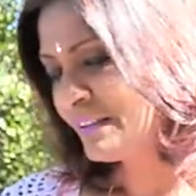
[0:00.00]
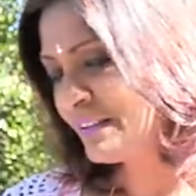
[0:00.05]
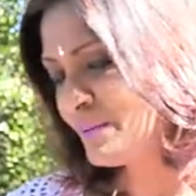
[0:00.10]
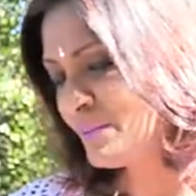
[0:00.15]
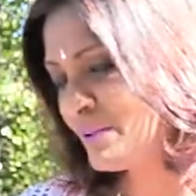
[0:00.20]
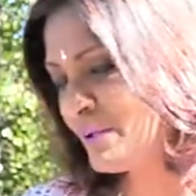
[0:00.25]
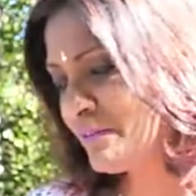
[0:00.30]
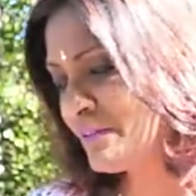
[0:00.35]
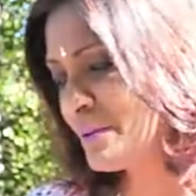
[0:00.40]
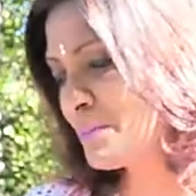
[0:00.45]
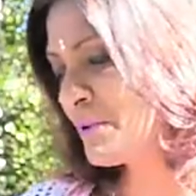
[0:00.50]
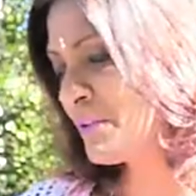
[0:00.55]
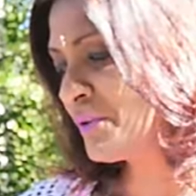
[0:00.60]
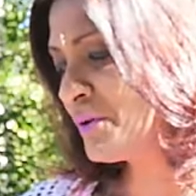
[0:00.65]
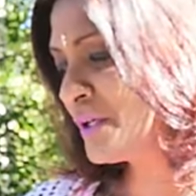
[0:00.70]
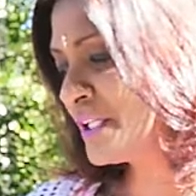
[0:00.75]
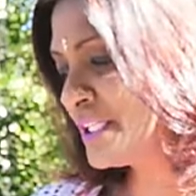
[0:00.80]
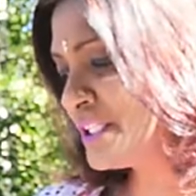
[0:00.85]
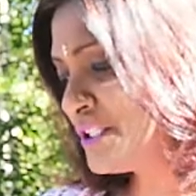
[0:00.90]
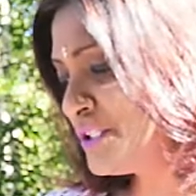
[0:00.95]
We have number
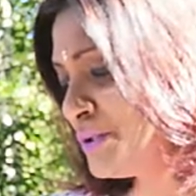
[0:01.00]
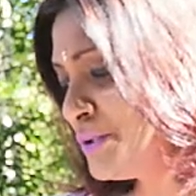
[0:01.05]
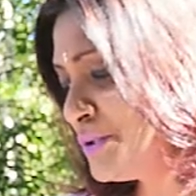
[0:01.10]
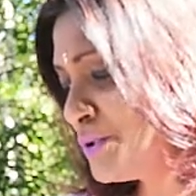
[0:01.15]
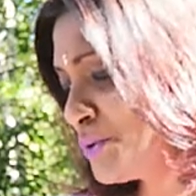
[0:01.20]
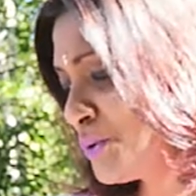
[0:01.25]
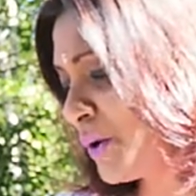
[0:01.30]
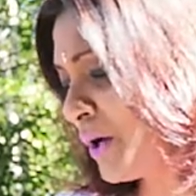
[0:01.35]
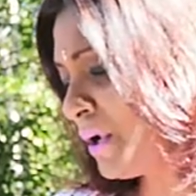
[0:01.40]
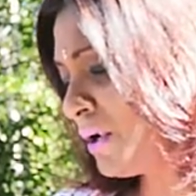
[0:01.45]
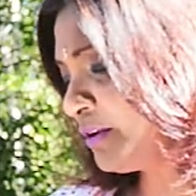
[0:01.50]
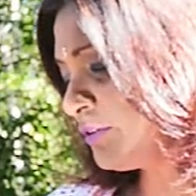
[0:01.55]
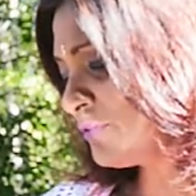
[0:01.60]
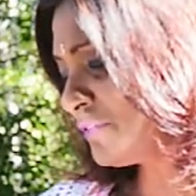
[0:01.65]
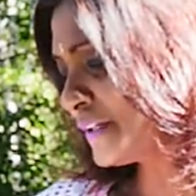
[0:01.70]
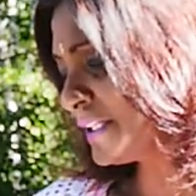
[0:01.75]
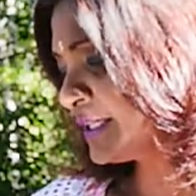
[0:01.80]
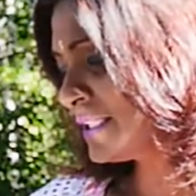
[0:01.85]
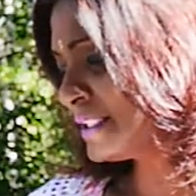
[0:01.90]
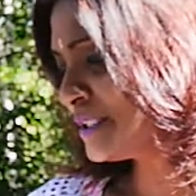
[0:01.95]
32, 12,
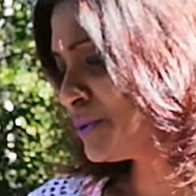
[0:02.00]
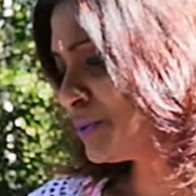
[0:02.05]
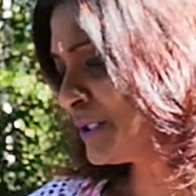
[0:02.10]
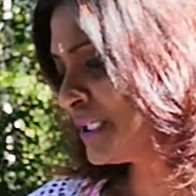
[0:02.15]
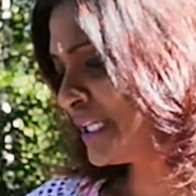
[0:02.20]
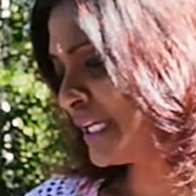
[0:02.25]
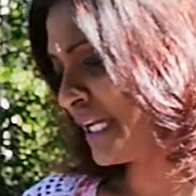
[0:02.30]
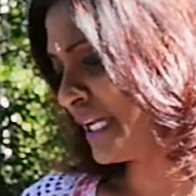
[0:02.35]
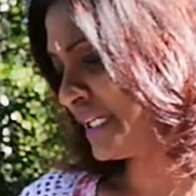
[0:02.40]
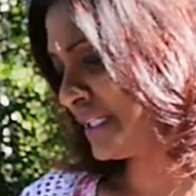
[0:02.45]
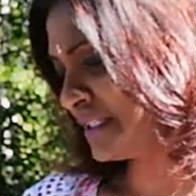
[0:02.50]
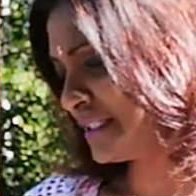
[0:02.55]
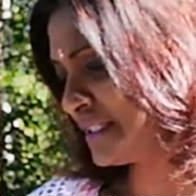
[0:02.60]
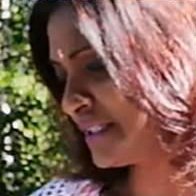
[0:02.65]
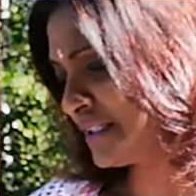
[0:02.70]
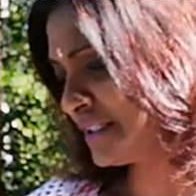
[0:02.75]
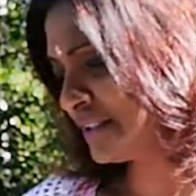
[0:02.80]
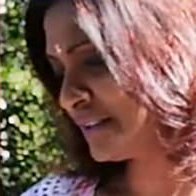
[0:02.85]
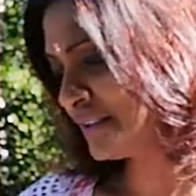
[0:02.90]
and 28.